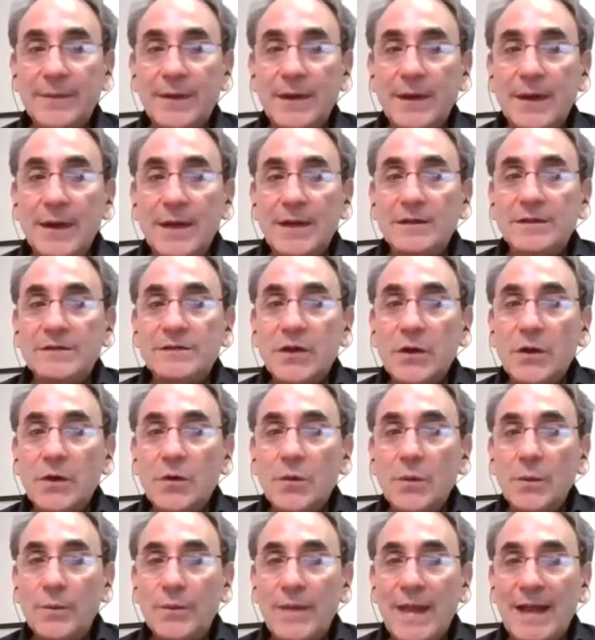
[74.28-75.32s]
So
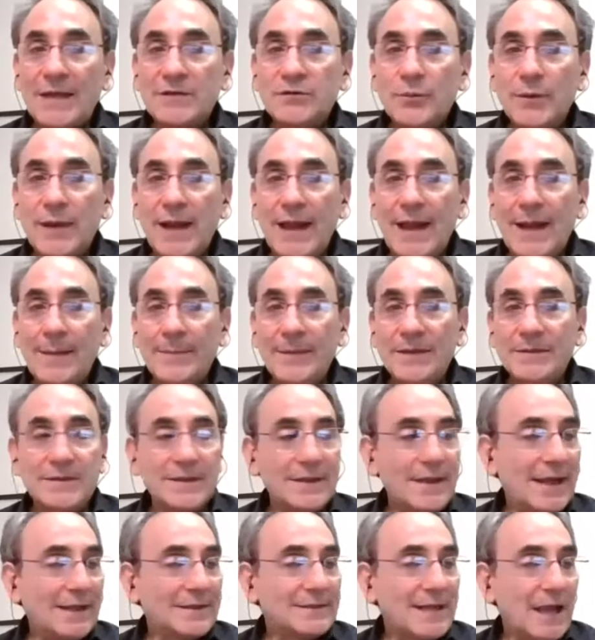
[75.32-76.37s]
that's what happens, and
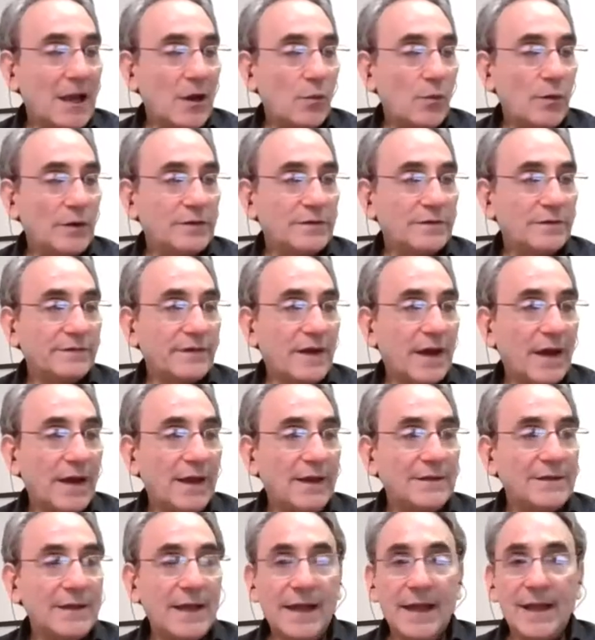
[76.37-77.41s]
that's how we're defined
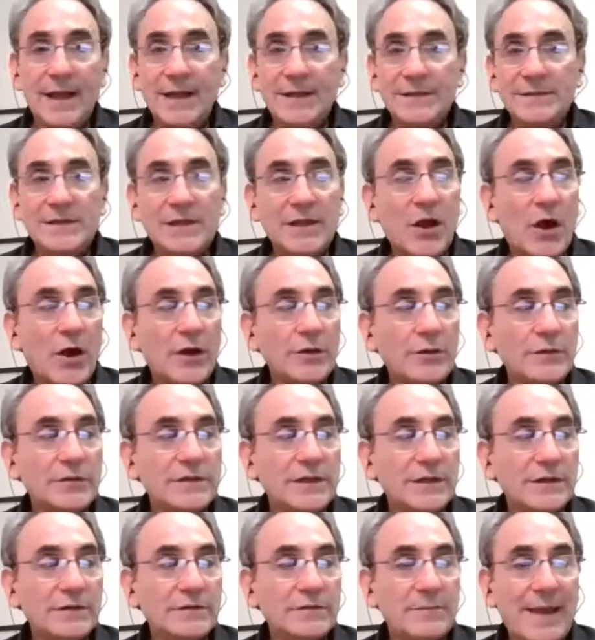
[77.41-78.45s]
as the auto
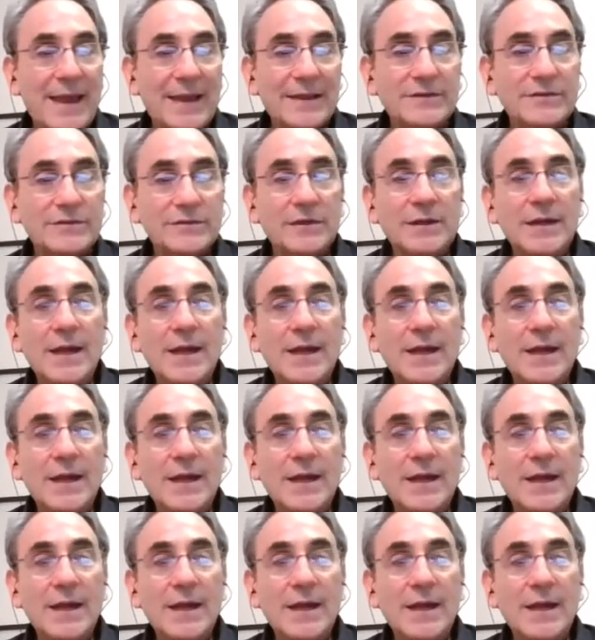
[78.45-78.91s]
sales master.